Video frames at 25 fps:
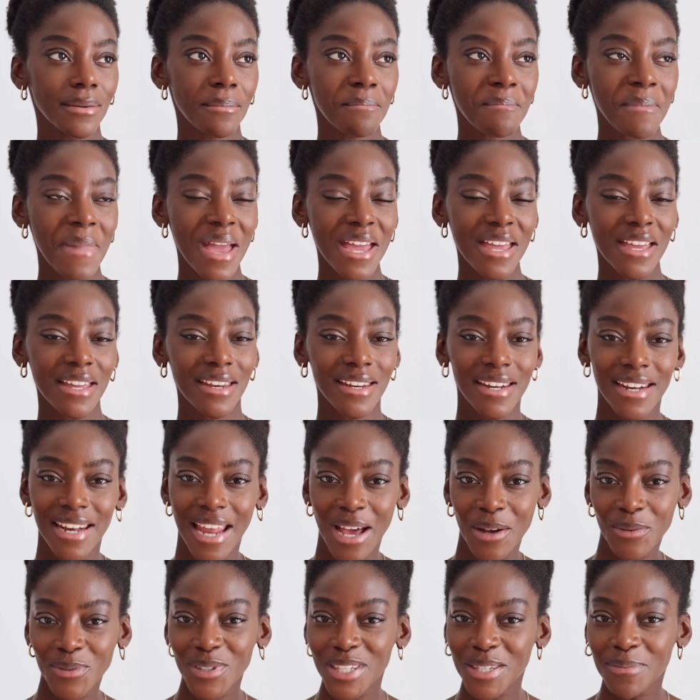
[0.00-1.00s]
make an
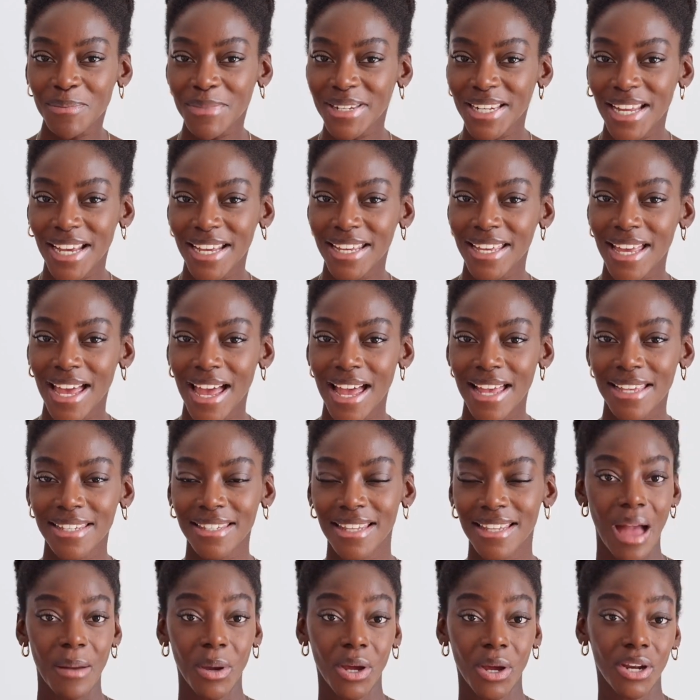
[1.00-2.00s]
announcement, I guess.
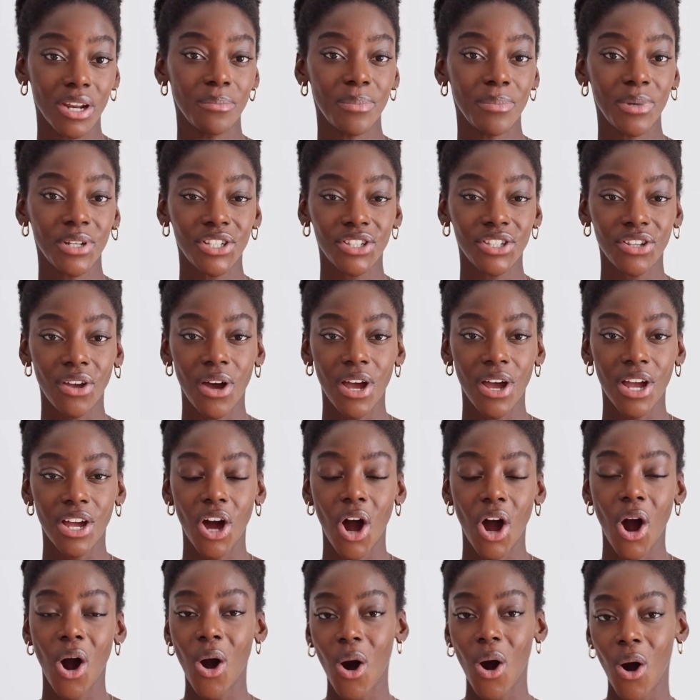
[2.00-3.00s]
I'm going to be starting
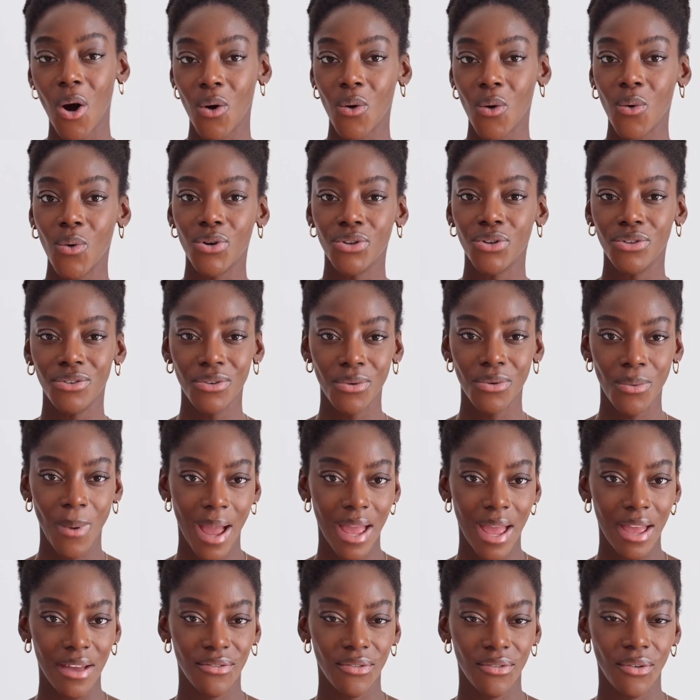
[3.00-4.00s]
a whole new
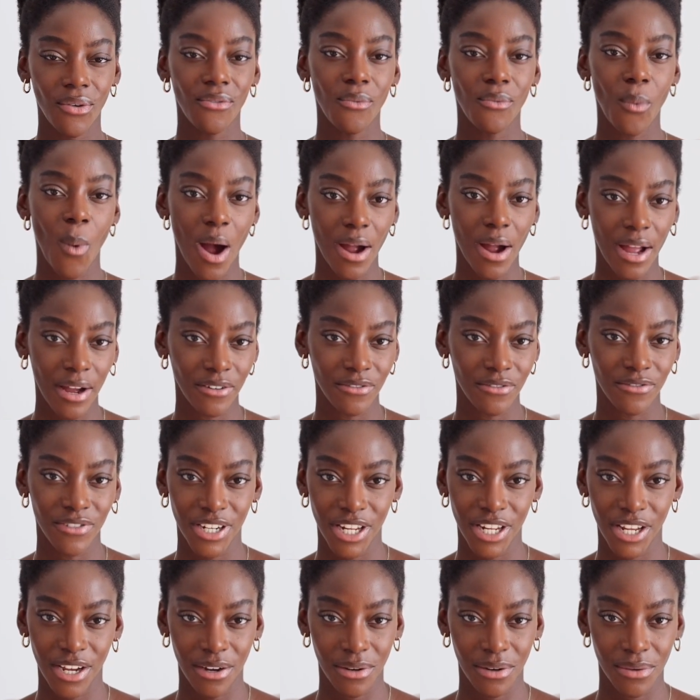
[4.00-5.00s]
wave of workout
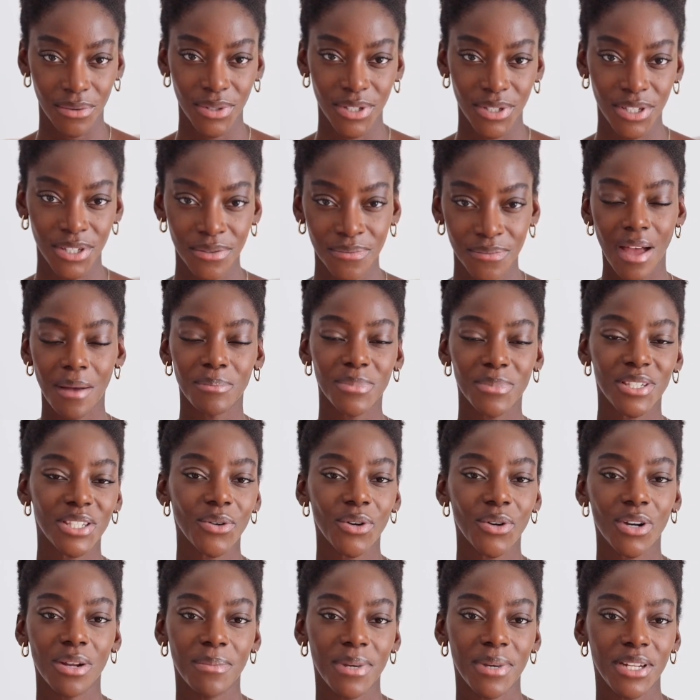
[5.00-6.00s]
videos. I'm
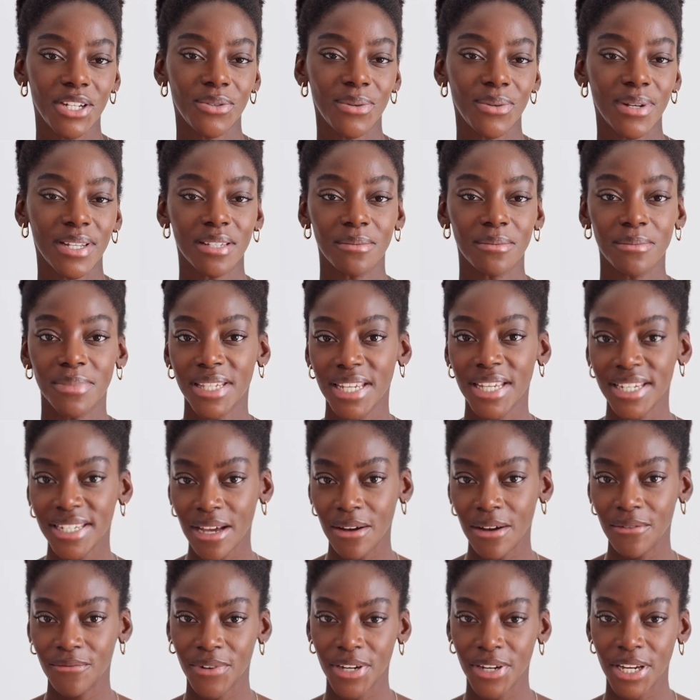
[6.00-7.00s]
still going to be doing some
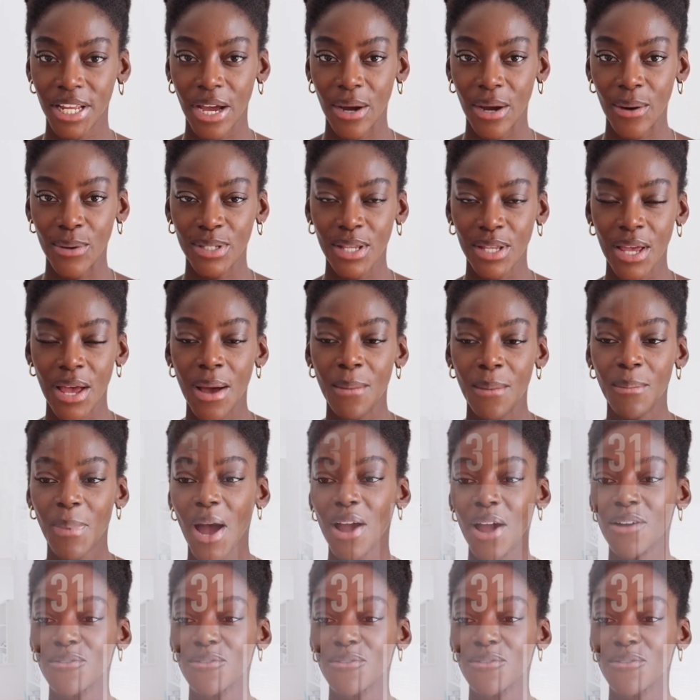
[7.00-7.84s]
sit-down videos, but